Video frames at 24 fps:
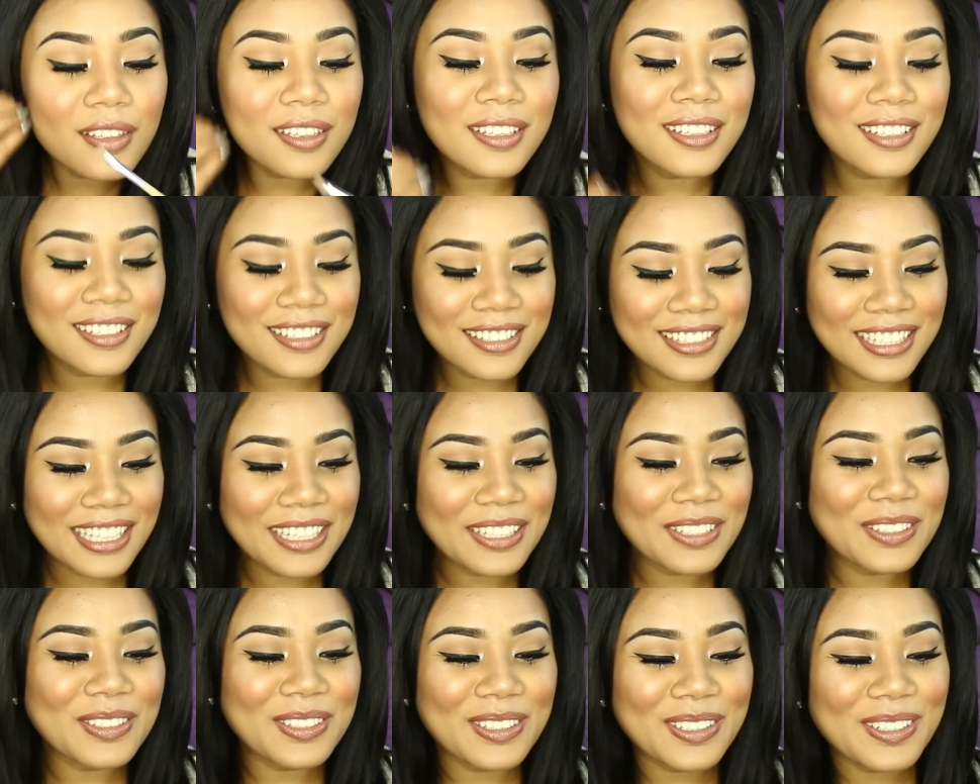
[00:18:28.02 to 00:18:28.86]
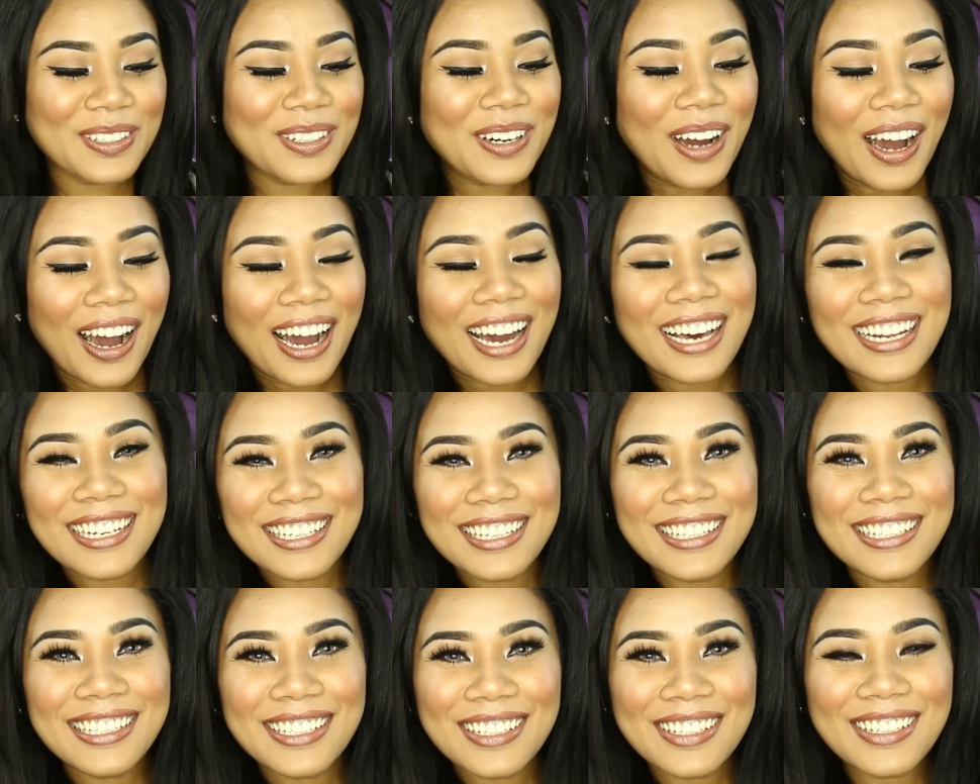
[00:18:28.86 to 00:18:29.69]
It is like so hot
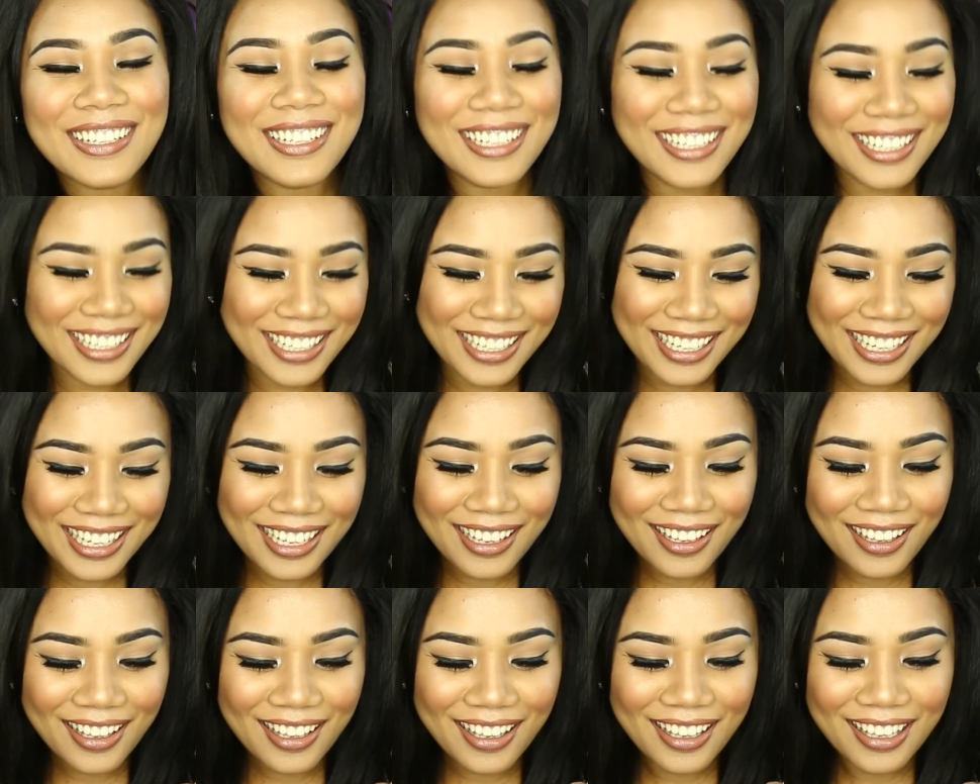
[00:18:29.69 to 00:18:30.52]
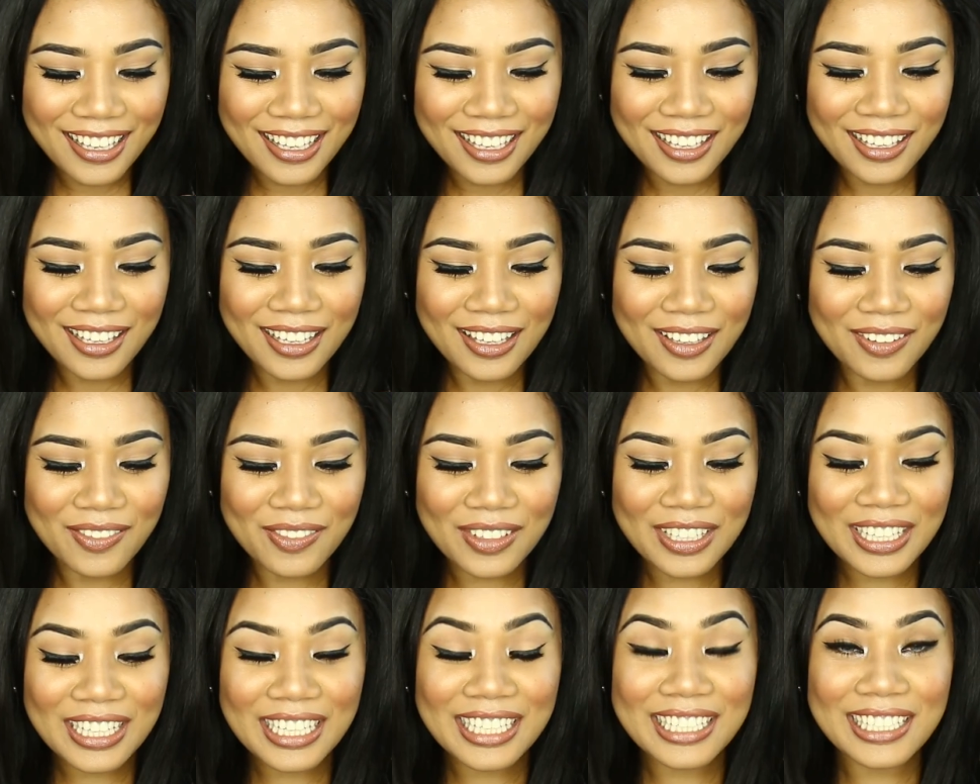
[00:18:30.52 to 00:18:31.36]
in here. I
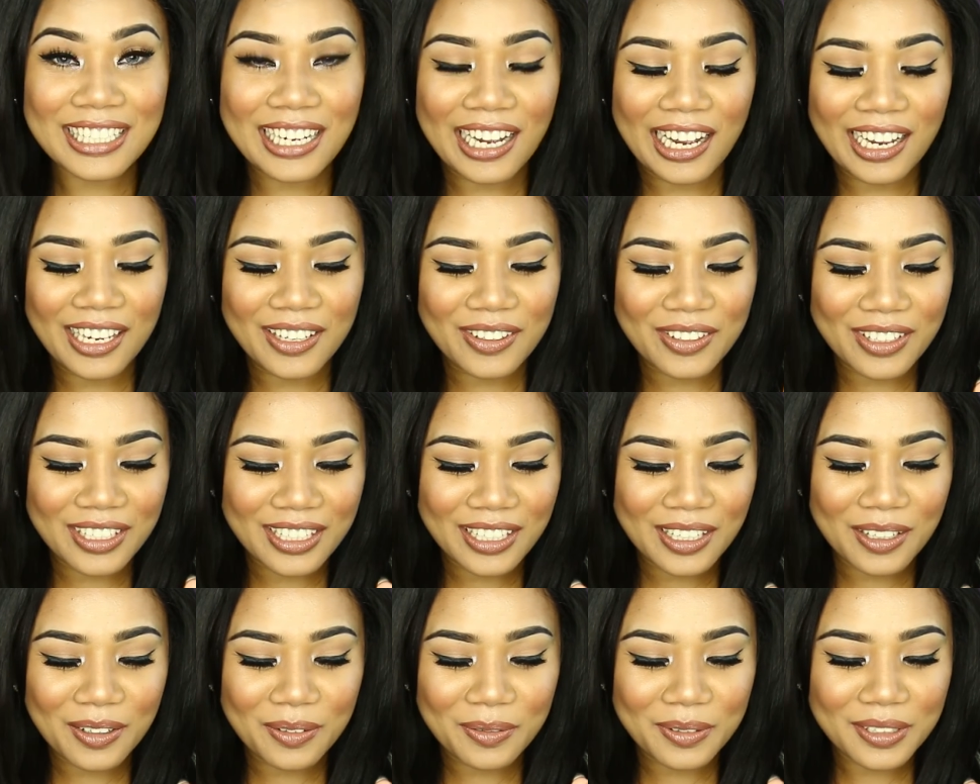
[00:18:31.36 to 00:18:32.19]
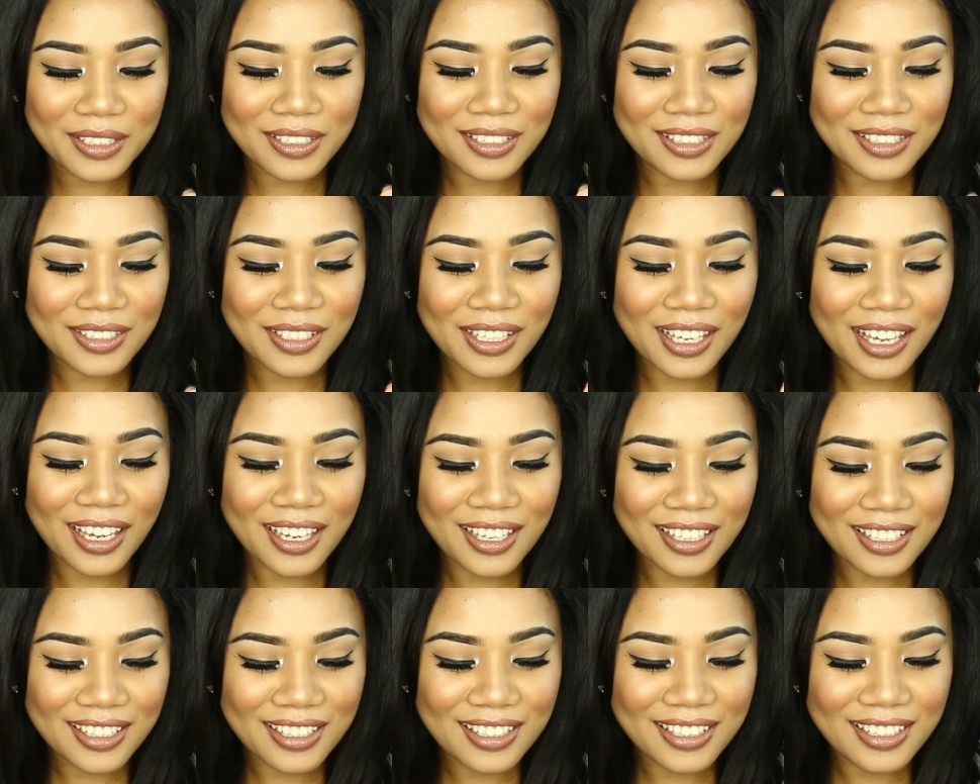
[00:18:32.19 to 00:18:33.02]
feel like dying right now, but it's okay.
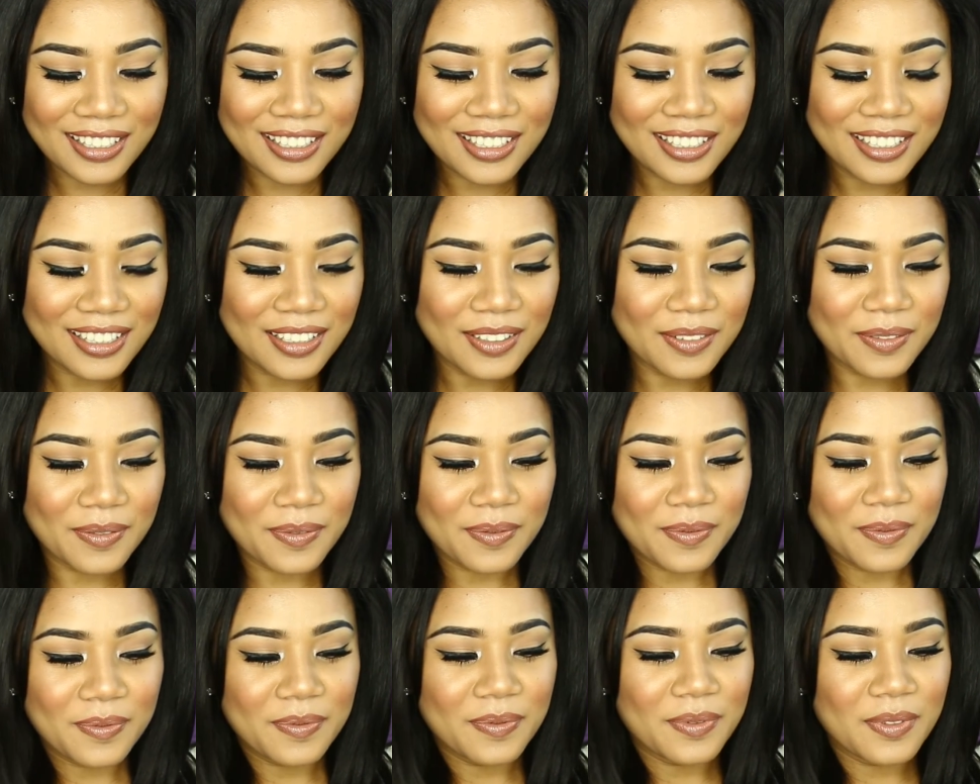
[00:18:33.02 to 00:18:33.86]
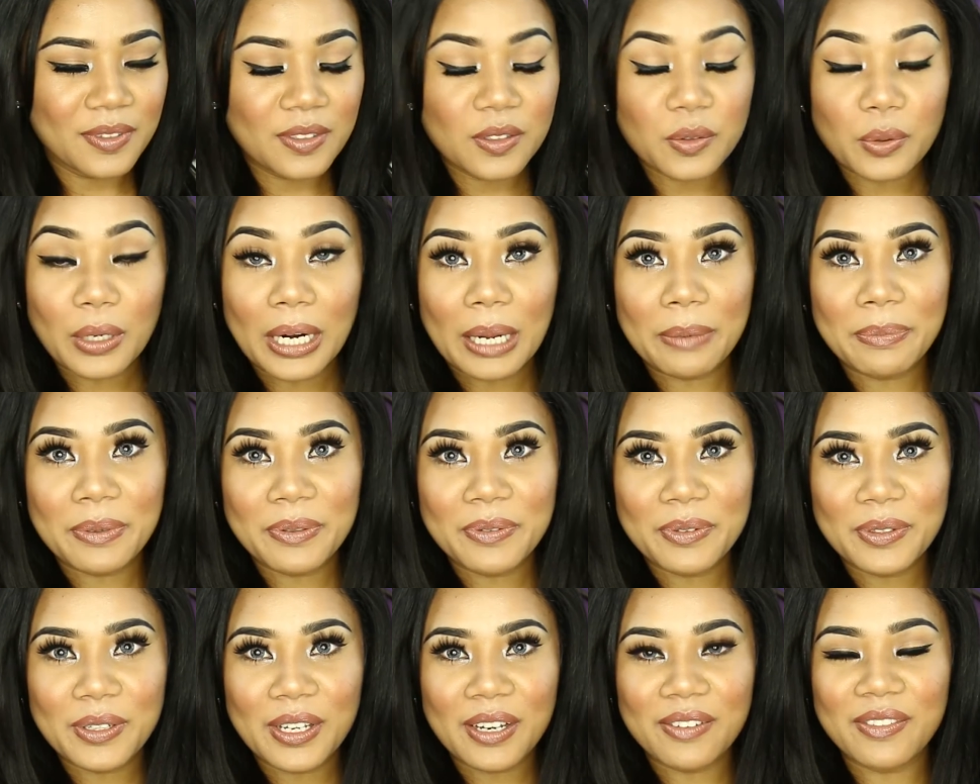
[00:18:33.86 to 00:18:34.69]
That's what
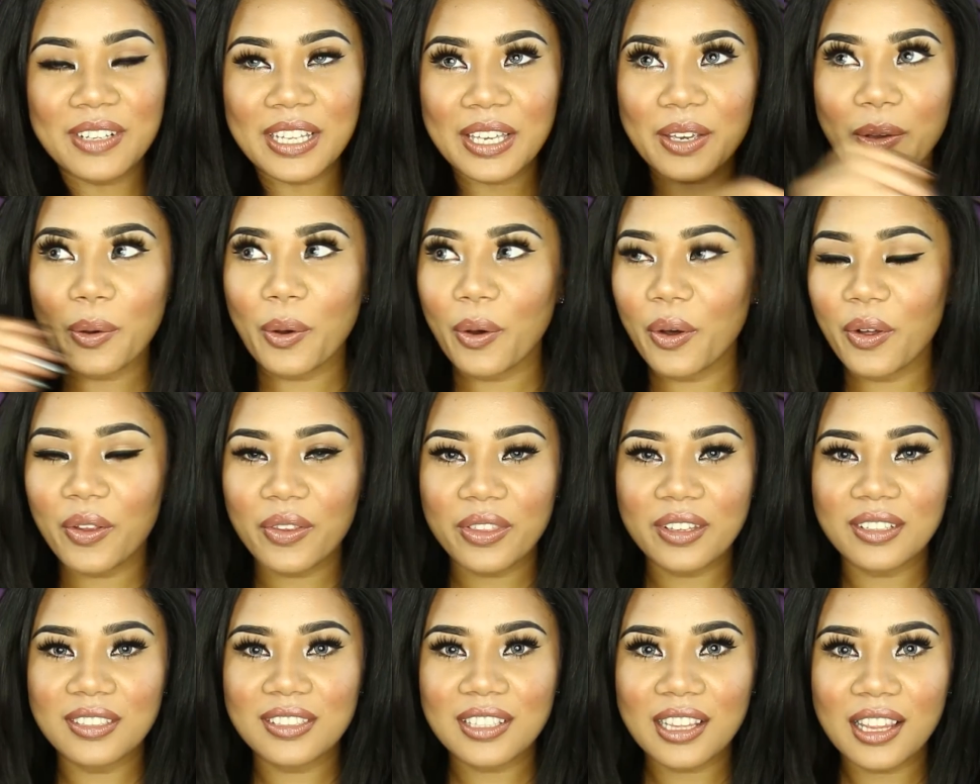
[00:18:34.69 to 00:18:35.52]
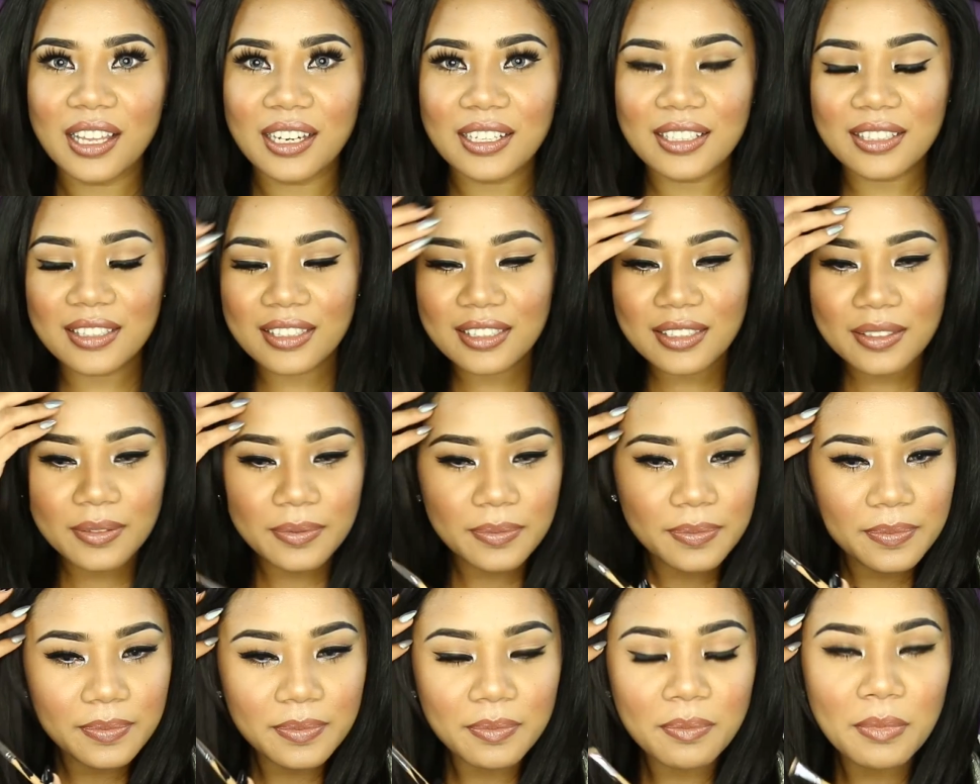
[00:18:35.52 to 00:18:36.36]
happens when you have like all these lights.
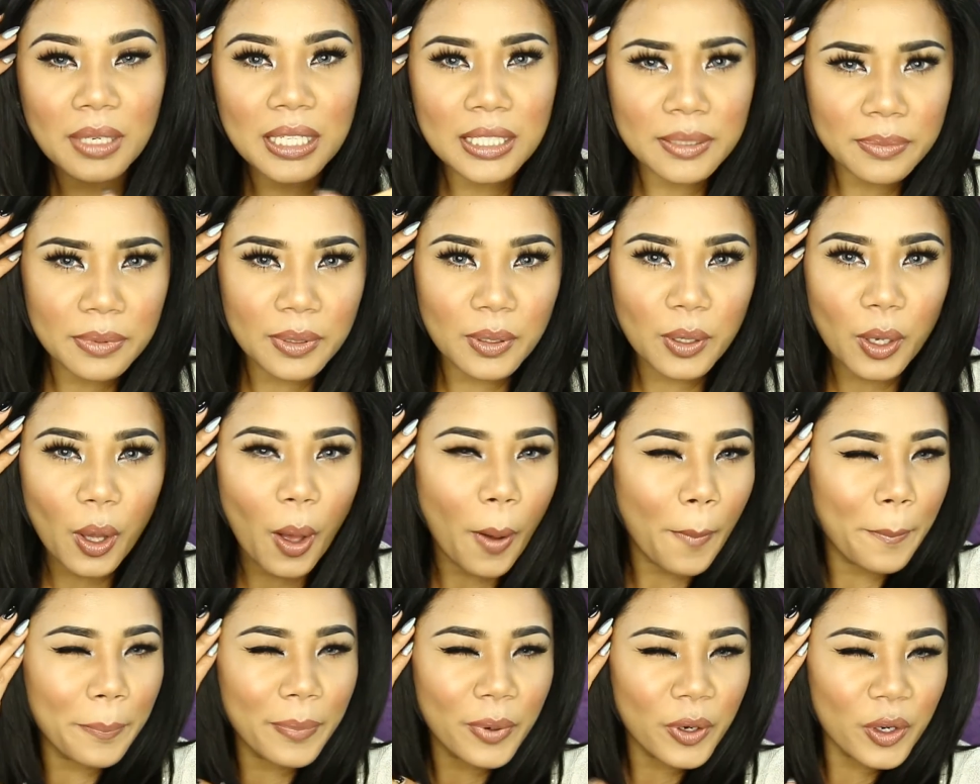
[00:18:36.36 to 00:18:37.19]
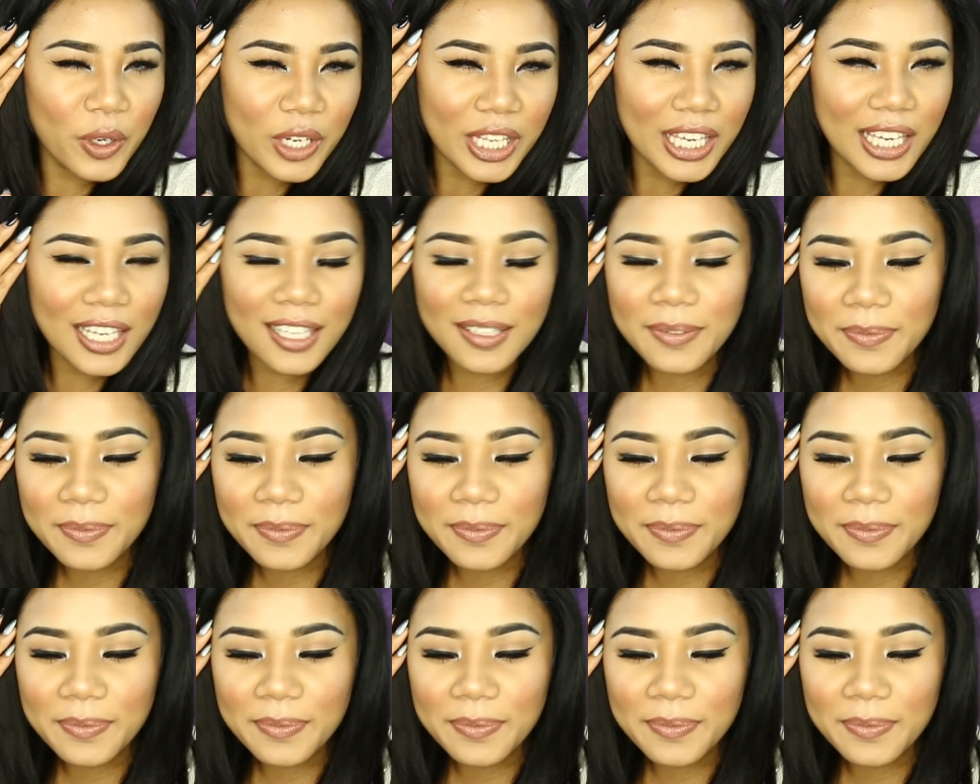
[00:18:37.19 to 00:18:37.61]
It makes me look all pretty.